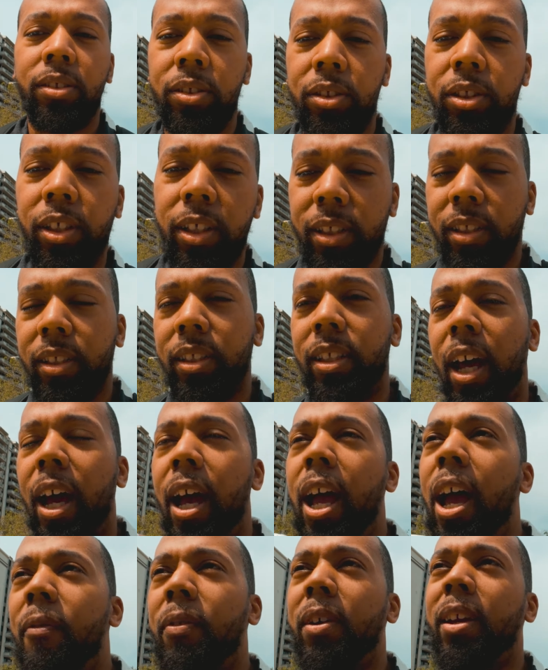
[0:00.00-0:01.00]
just
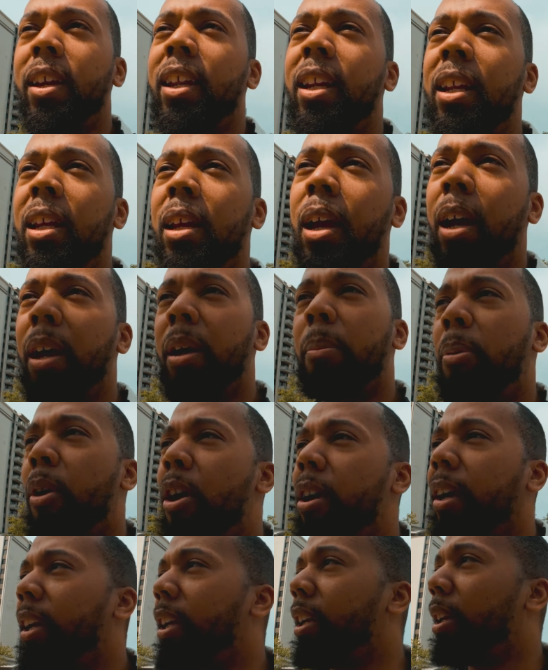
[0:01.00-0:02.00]
not having any
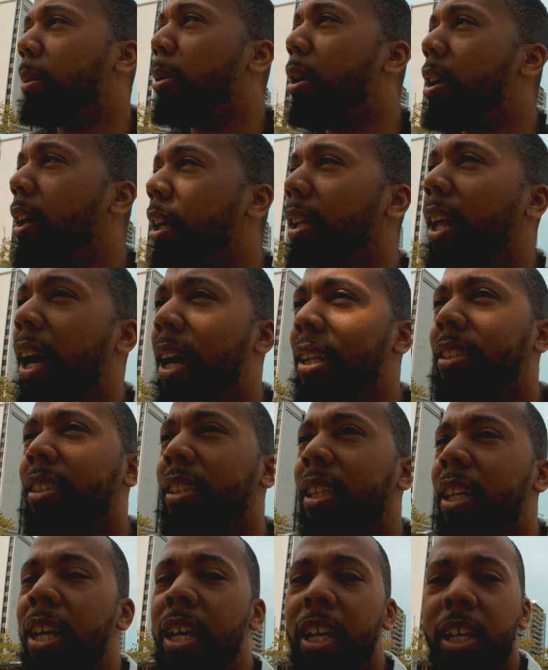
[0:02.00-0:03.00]
parking in the parking lots.
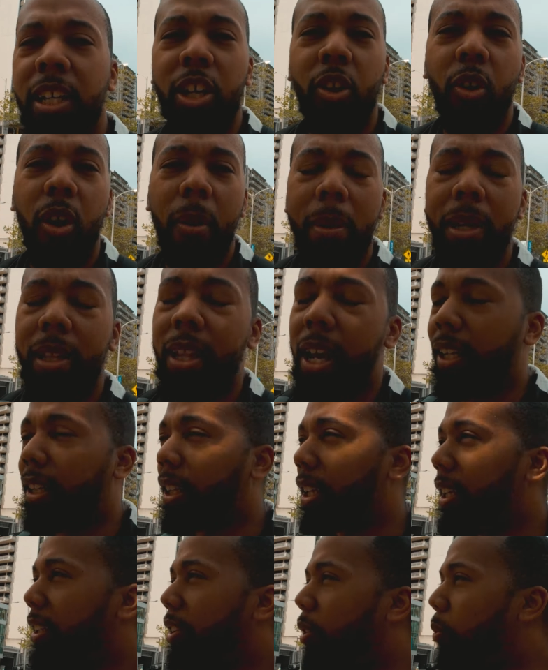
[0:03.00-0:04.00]
No, I mean like
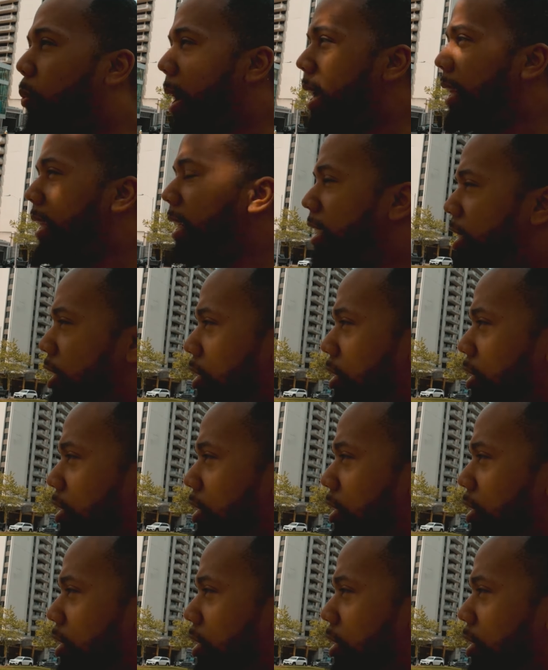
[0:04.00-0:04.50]
the way these